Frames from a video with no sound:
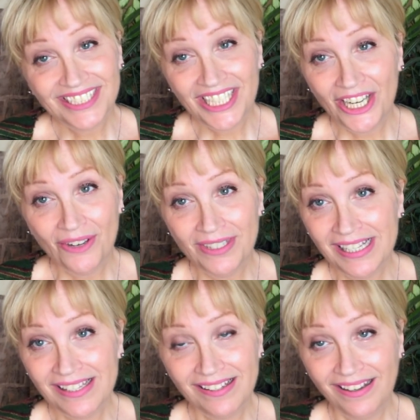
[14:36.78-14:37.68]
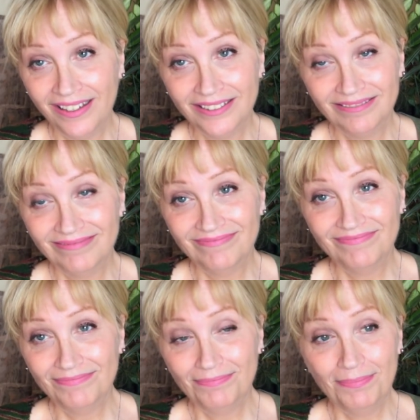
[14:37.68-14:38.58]
it's like
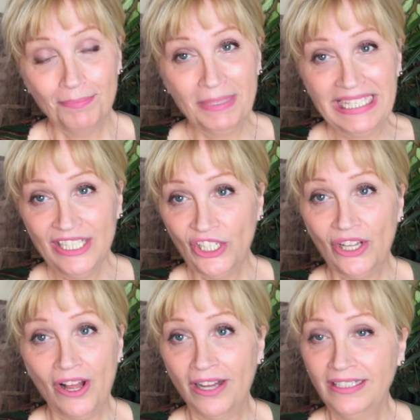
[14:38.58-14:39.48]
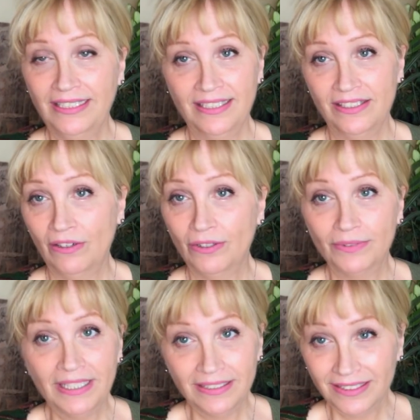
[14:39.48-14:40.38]
being clocked is all
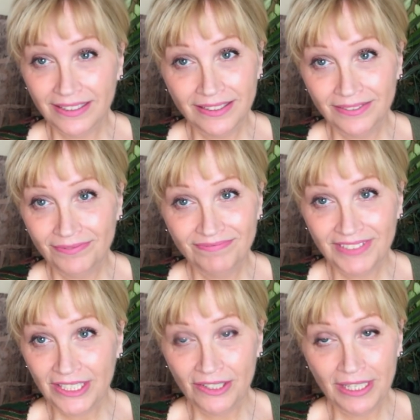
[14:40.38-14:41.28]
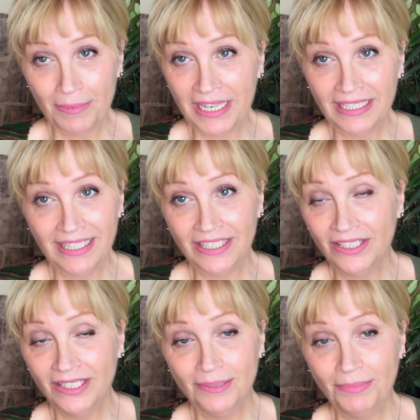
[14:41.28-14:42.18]
relative. You know what I mean? Like
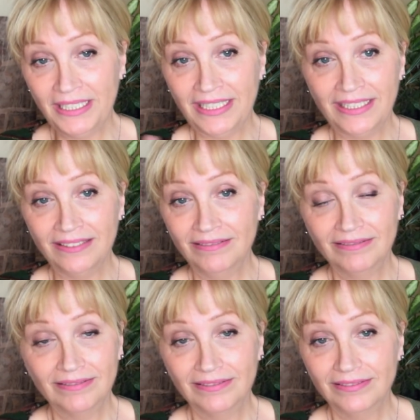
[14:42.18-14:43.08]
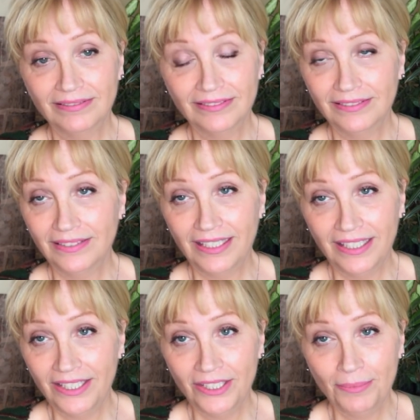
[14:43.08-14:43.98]
you can be
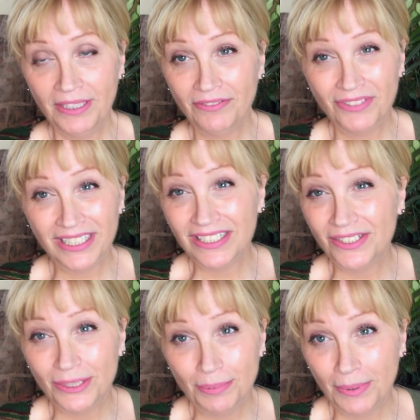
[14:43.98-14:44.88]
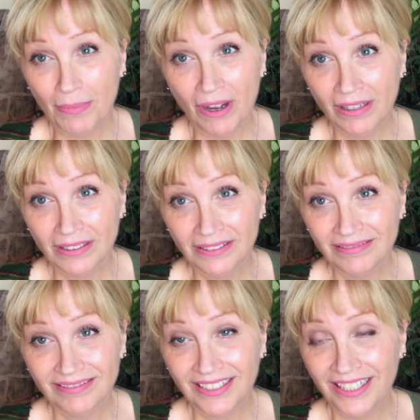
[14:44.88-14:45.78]
a friggin' supermodel,
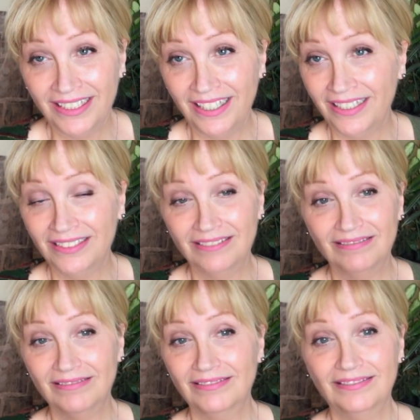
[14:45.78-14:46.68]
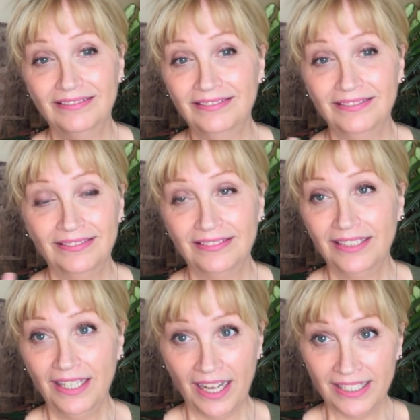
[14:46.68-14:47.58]
and like
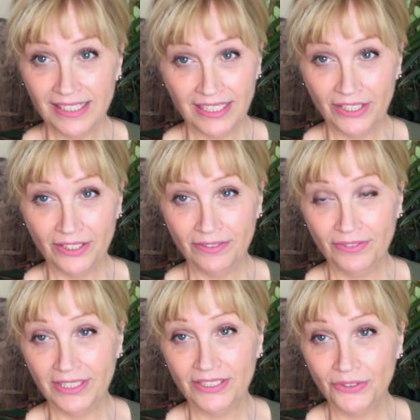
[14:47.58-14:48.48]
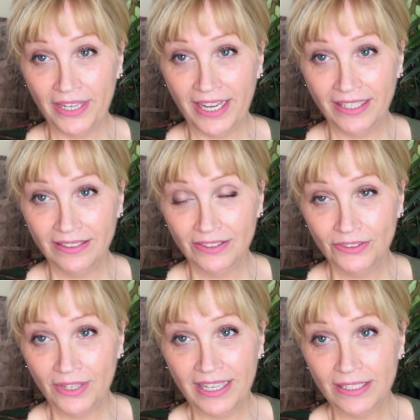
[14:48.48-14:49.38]
guys think you're a friggin'
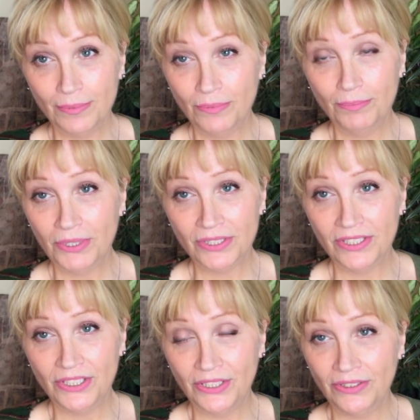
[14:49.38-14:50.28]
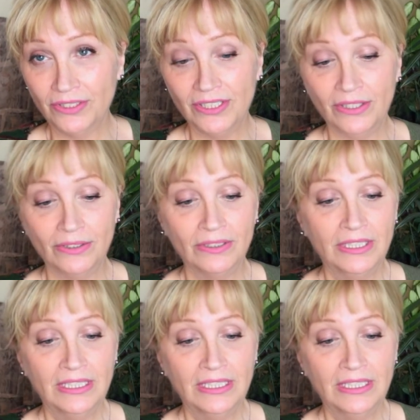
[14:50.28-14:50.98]
trans person too. So,